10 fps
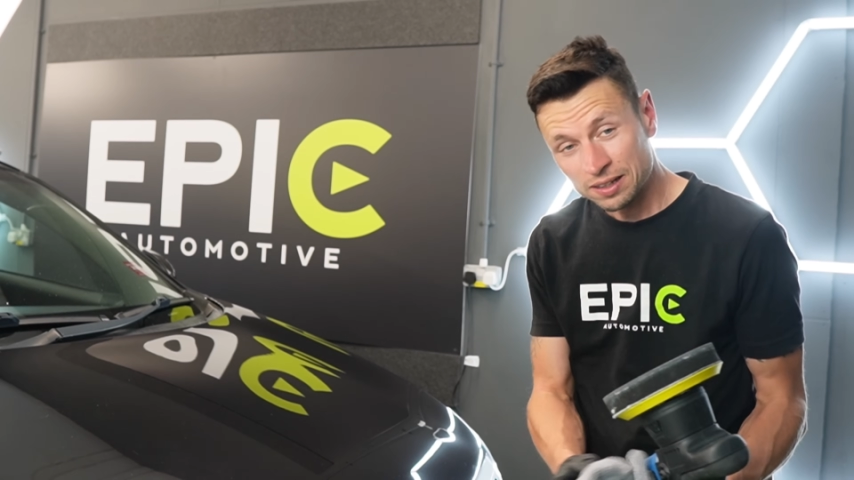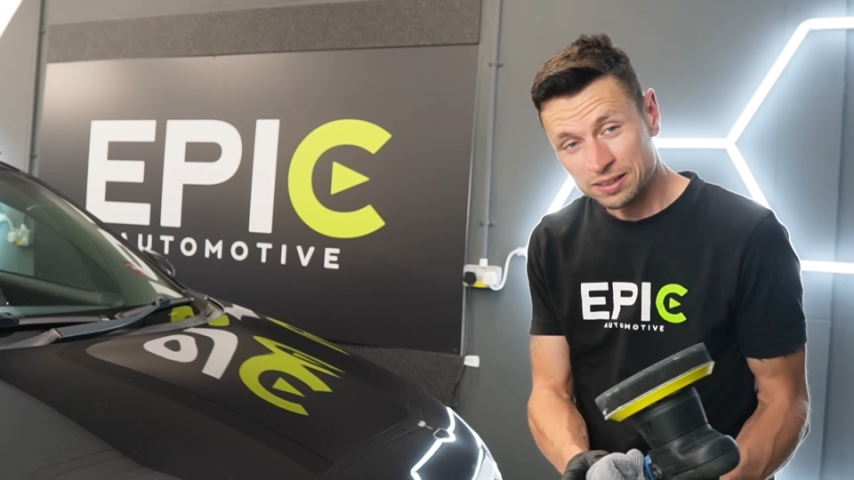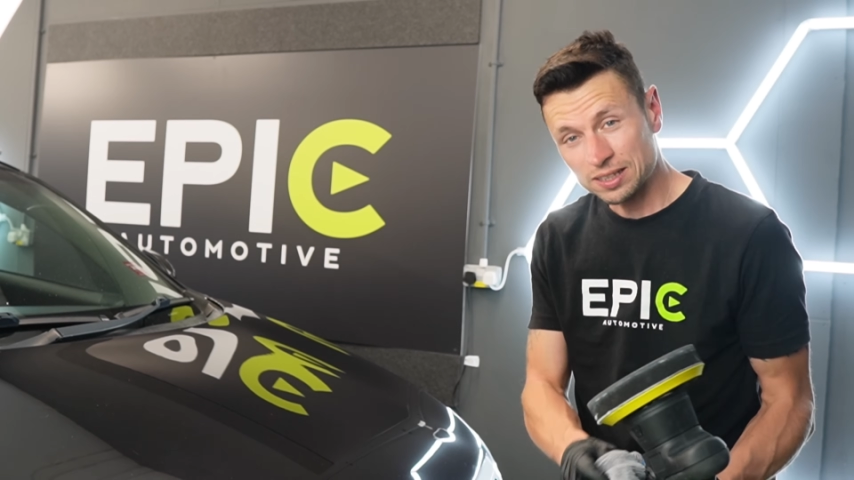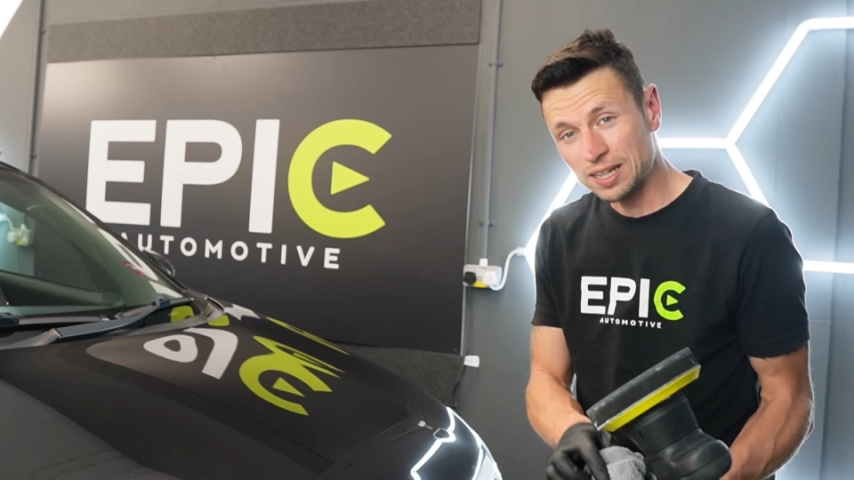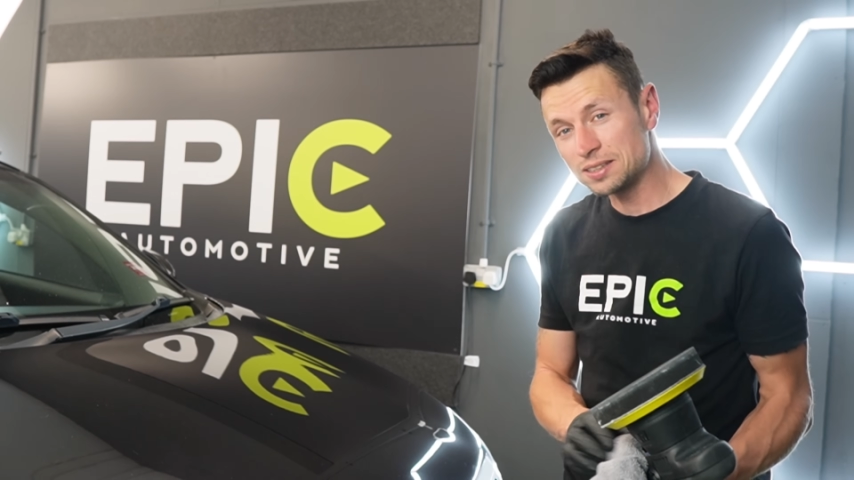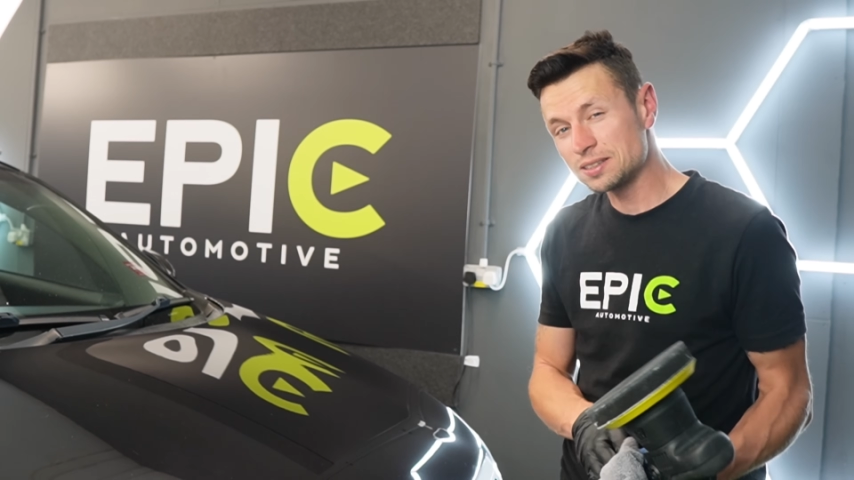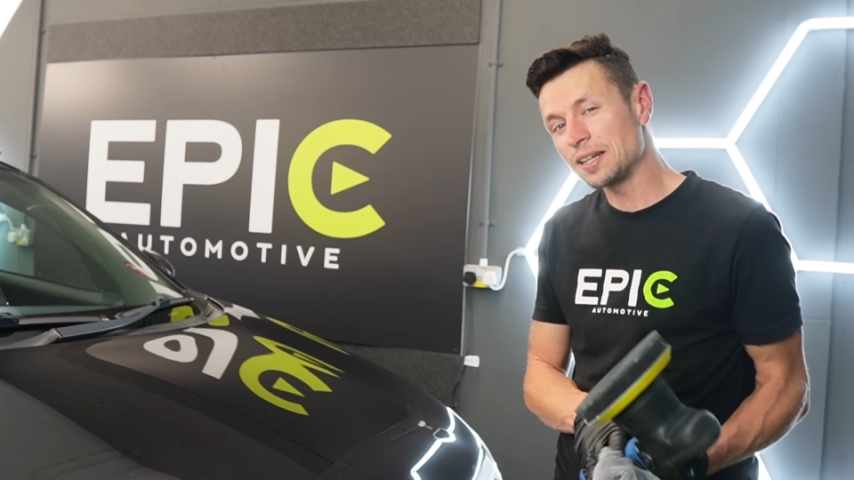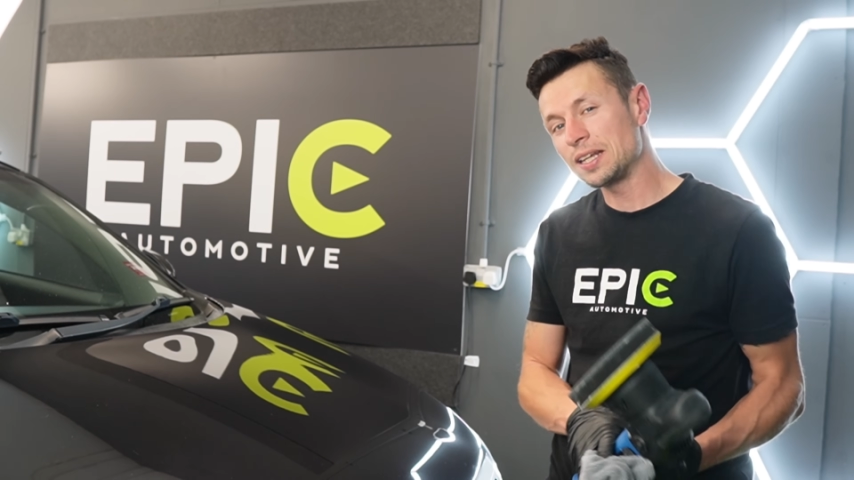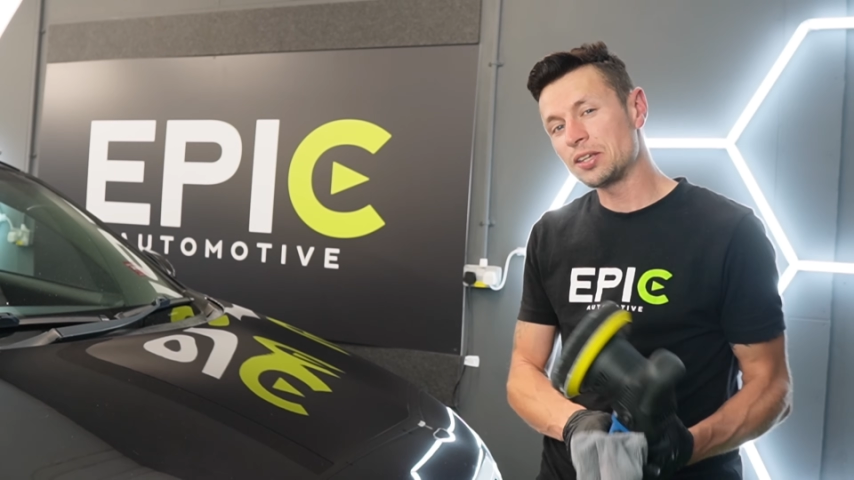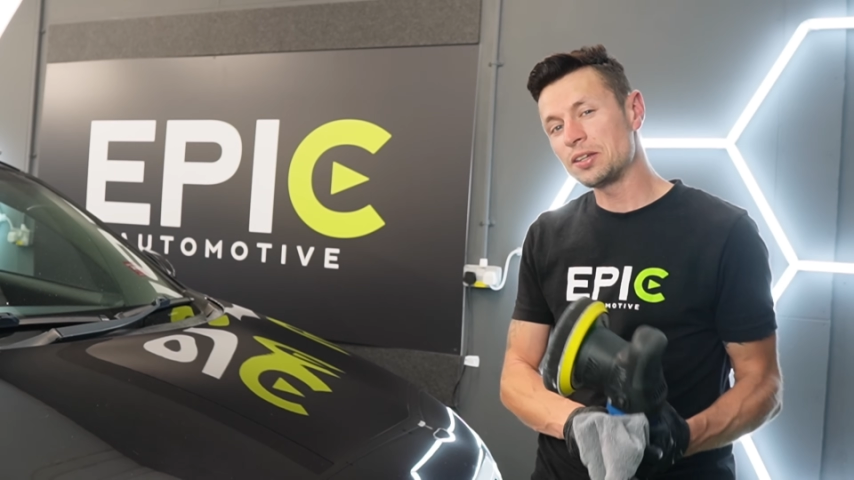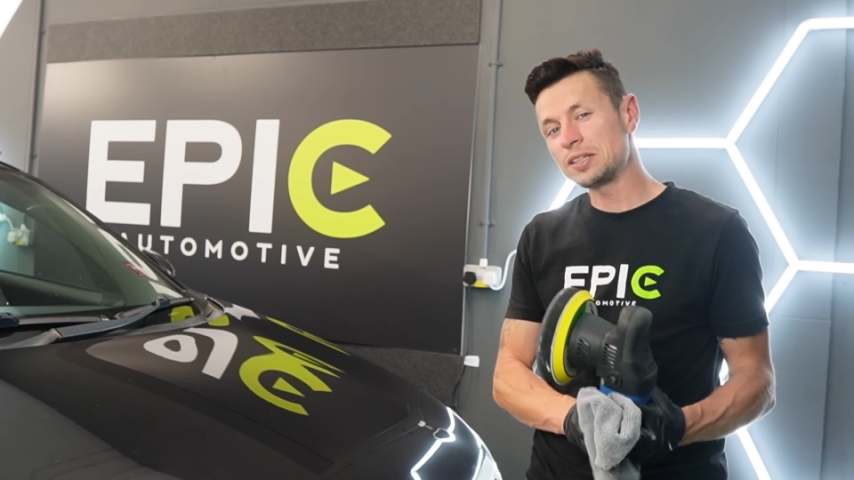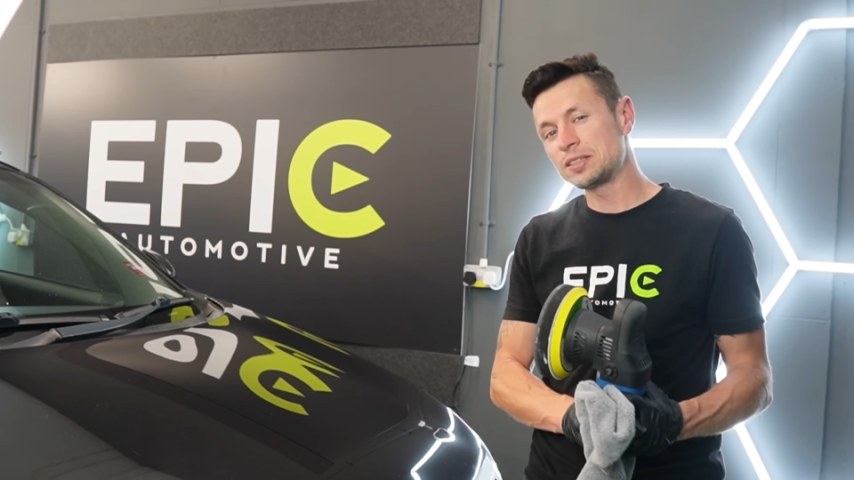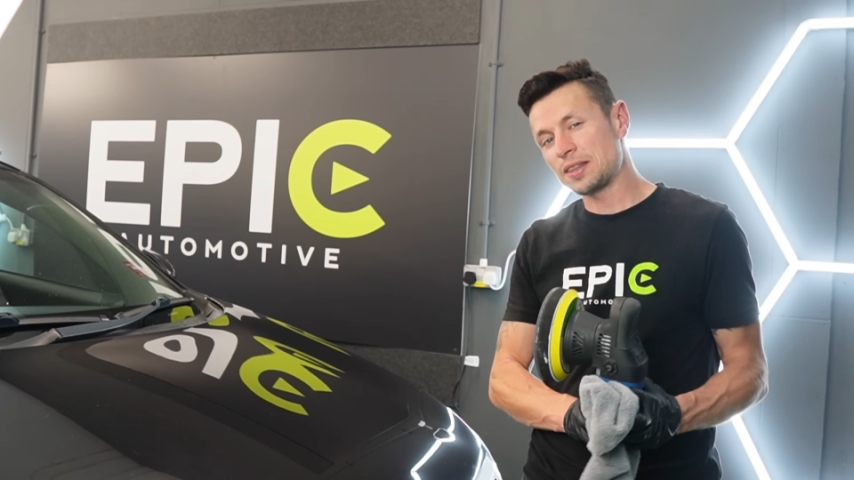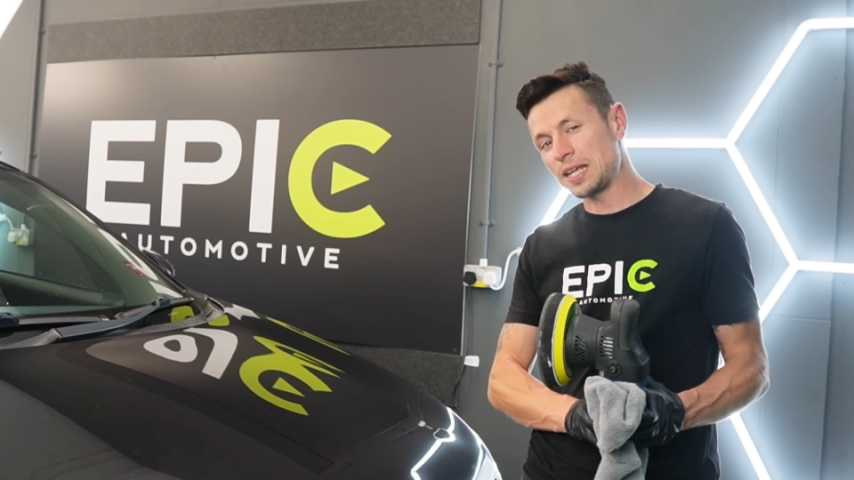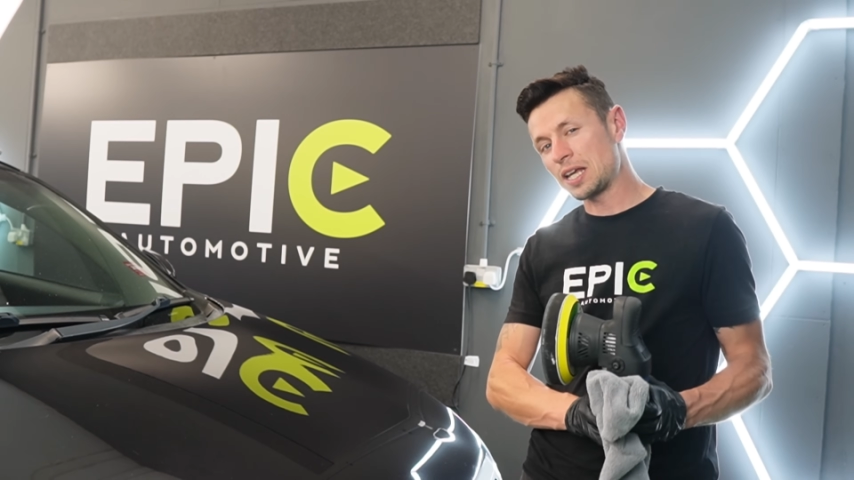So here's something you need
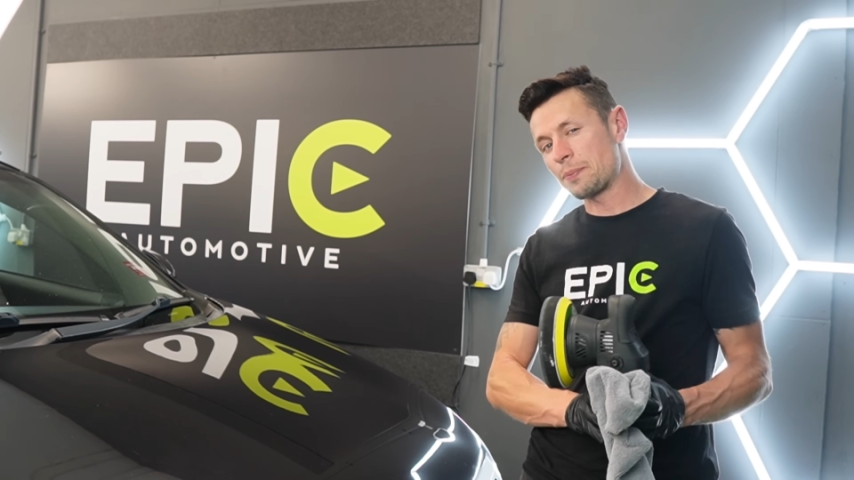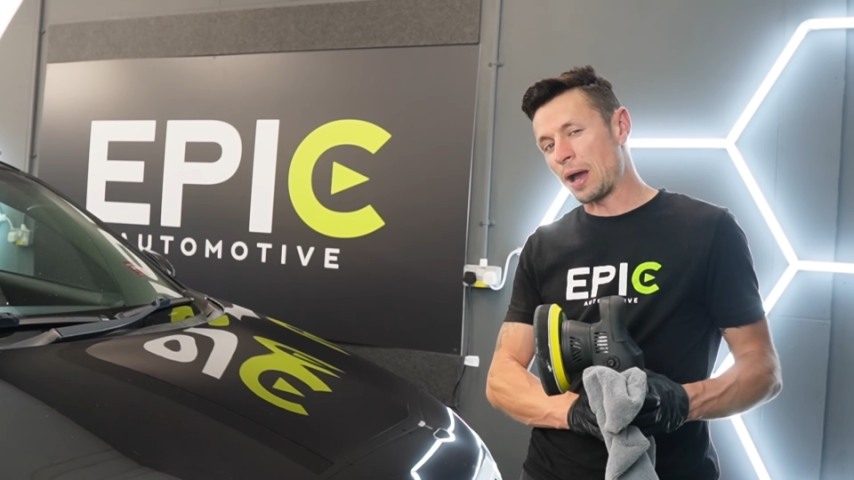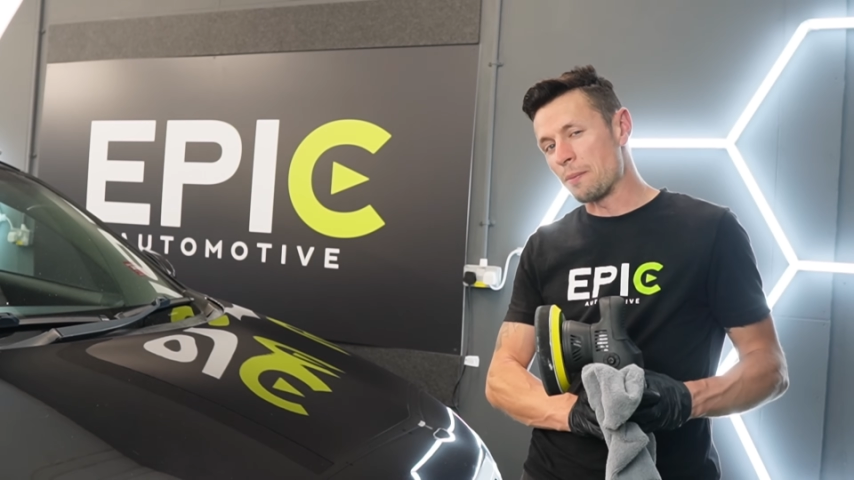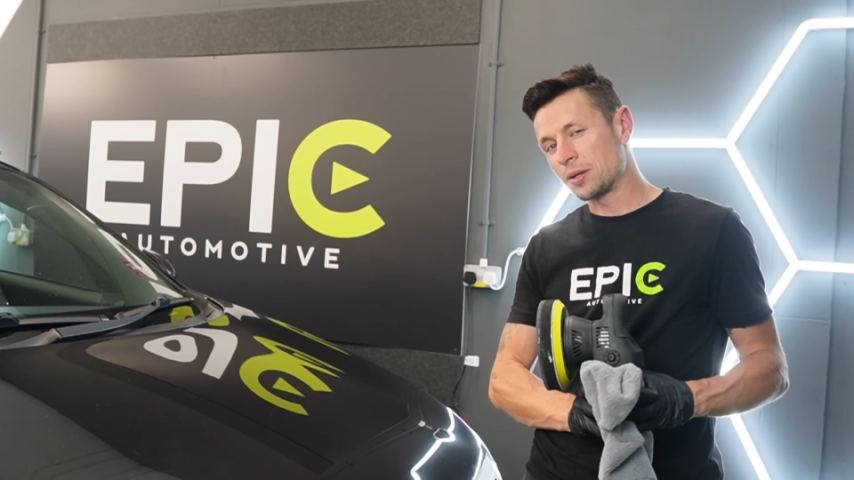to think about,